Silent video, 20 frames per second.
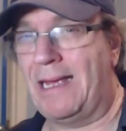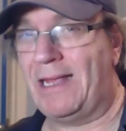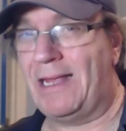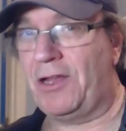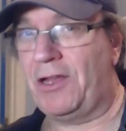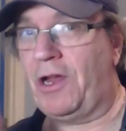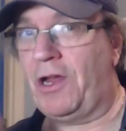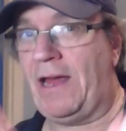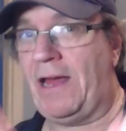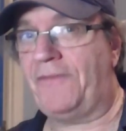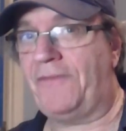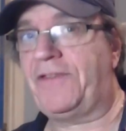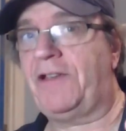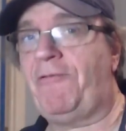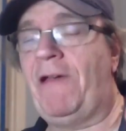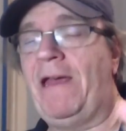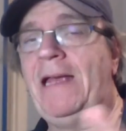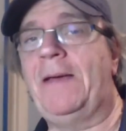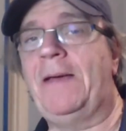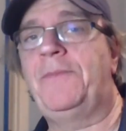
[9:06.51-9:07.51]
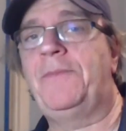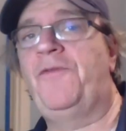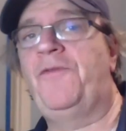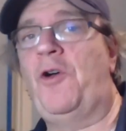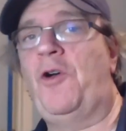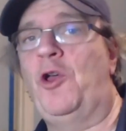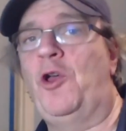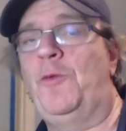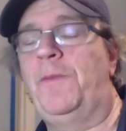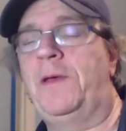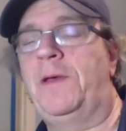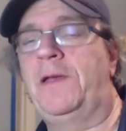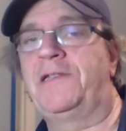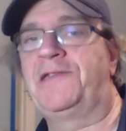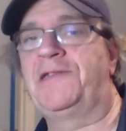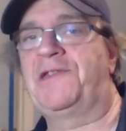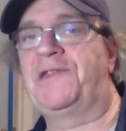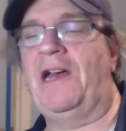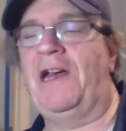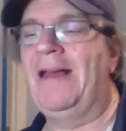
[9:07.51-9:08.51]
You're gonna have to crank up the volume
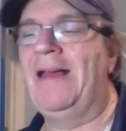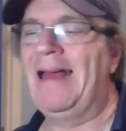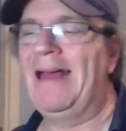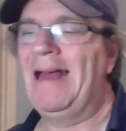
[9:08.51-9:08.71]
because I'm